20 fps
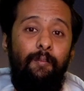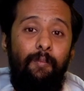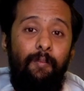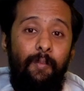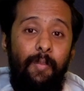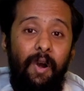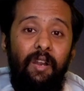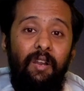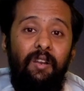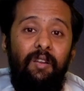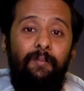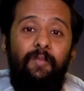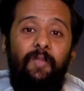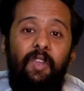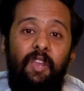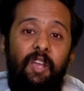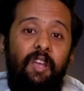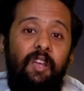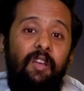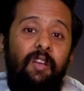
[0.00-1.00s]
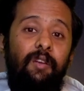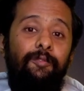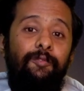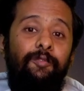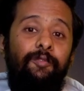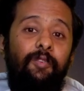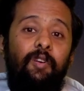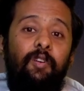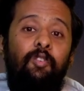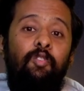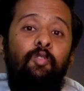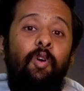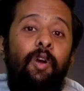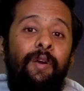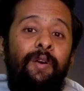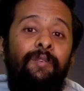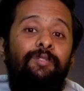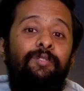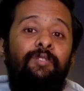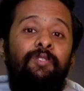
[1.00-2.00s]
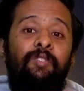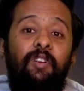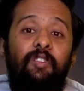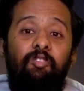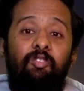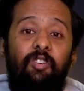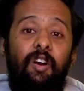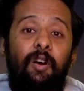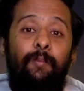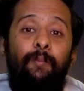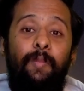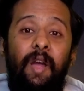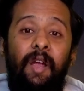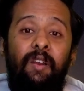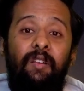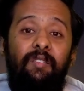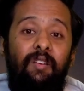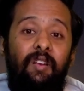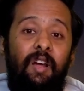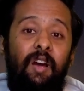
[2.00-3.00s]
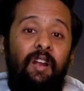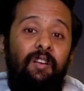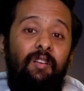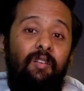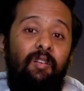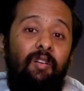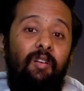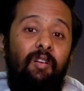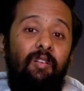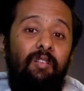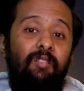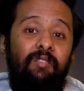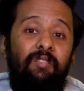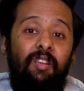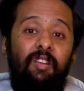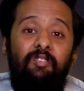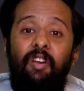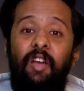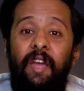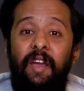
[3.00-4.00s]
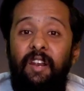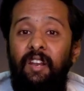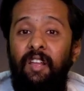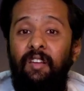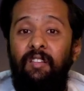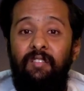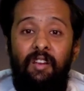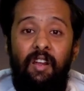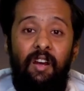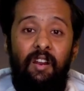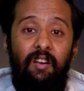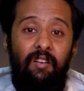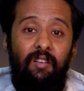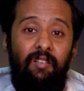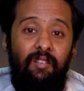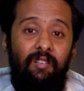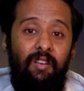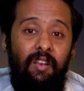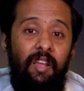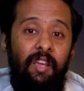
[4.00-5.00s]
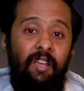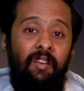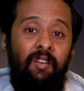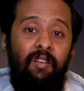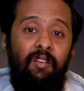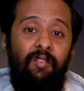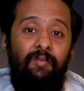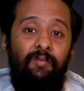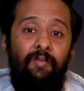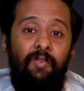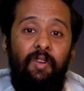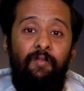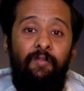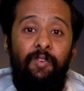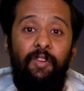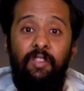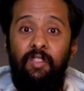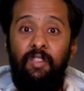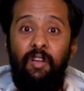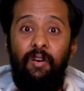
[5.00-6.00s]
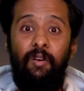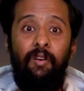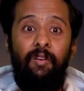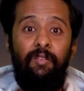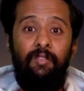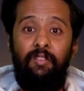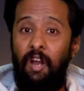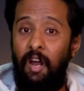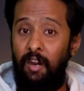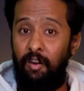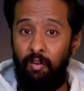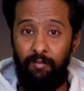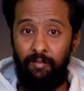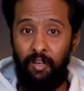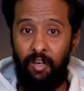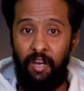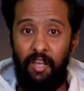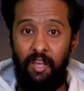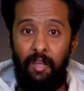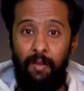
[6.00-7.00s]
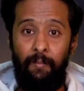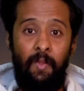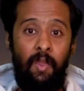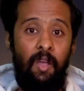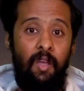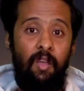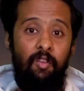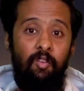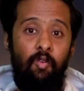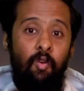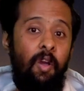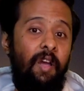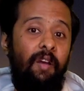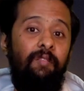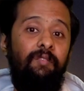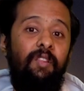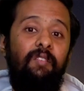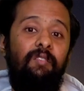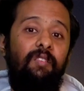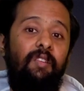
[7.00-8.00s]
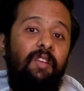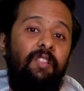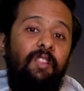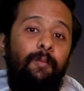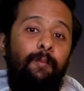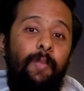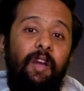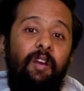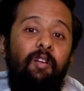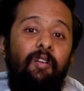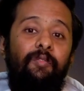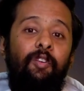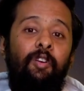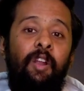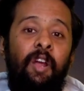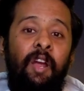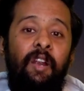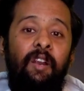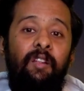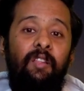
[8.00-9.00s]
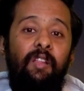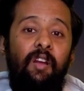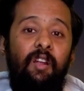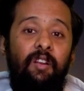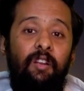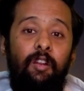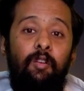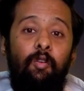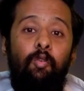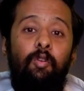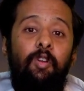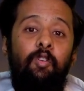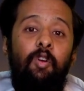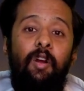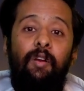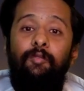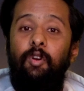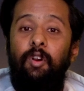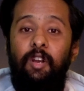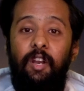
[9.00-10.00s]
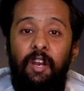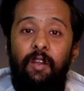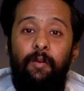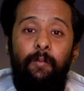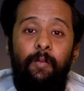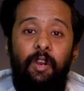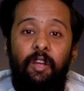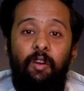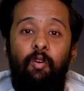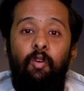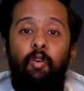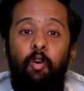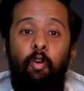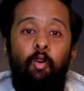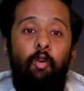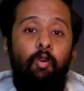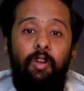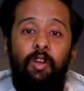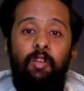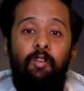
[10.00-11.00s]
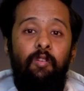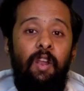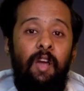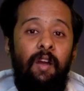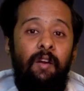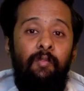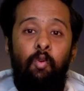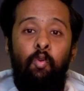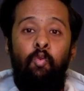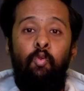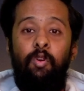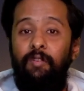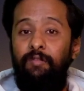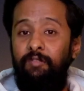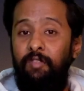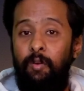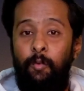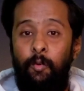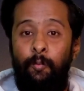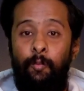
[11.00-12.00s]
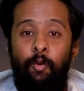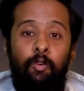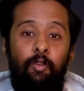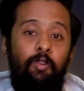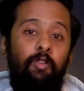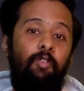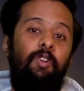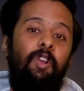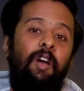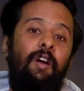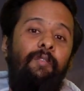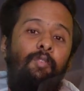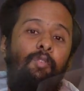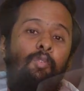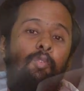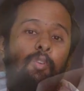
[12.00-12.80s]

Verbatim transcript: but if you have such a bad start or such a hectic start like with the start of the day you have this in the back of your head that okay you have to attend a meeting or oh, okay you'll have to give some report or you'll have to